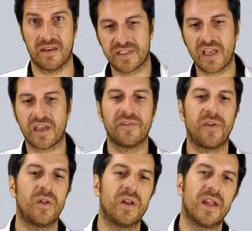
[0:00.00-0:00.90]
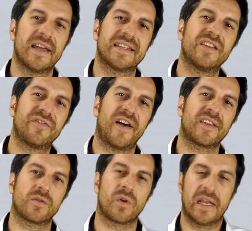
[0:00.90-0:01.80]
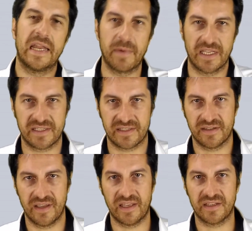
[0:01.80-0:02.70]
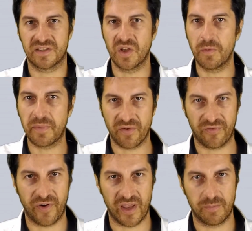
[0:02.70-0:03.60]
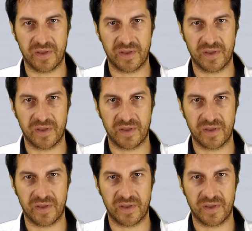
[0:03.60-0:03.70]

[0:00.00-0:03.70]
Second of all, define your own limits and don't be afraid,